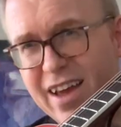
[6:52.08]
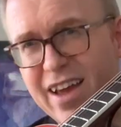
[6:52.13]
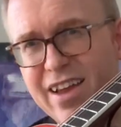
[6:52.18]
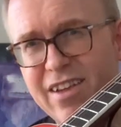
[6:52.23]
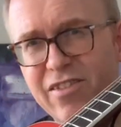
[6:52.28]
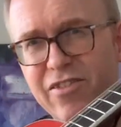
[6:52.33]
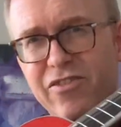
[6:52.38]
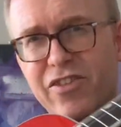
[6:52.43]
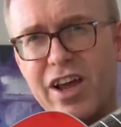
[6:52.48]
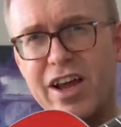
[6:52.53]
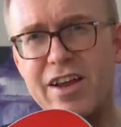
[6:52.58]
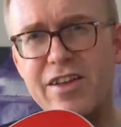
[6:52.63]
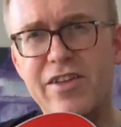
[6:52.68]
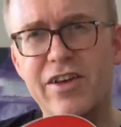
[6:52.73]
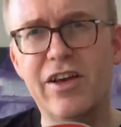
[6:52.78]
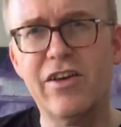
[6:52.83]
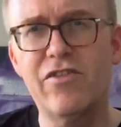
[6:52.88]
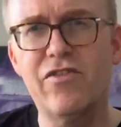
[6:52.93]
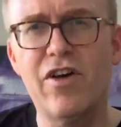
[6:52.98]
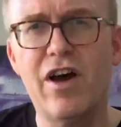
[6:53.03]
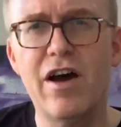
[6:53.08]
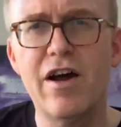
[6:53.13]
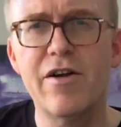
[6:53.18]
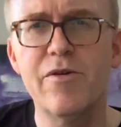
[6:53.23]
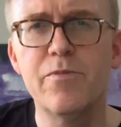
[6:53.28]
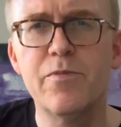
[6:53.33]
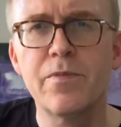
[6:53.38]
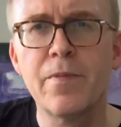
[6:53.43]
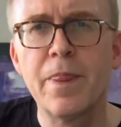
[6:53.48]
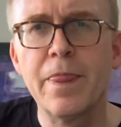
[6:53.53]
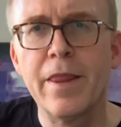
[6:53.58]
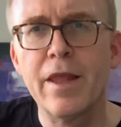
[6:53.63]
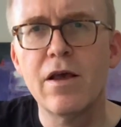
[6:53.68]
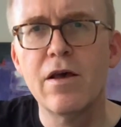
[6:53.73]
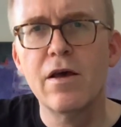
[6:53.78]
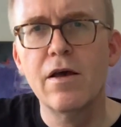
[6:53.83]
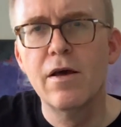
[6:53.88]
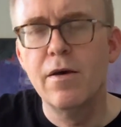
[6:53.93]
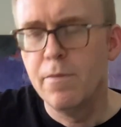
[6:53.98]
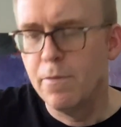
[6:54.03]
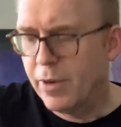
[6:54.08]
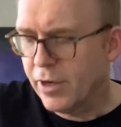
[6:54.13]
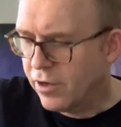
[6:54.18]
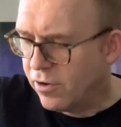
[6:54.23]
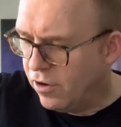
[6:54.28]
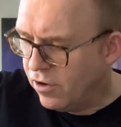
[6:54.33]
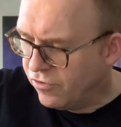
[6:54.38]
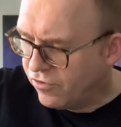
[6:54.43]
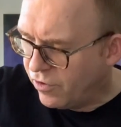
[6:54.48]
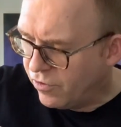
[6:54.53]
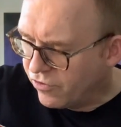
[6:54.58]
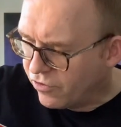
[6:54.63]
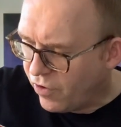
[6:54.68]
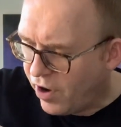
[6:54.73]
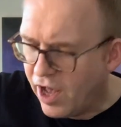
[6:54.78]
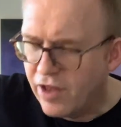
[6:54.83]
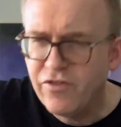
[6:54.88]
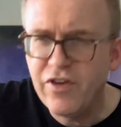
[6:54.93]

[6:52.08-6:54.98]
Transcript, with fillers: inside the guitar, because it was quite a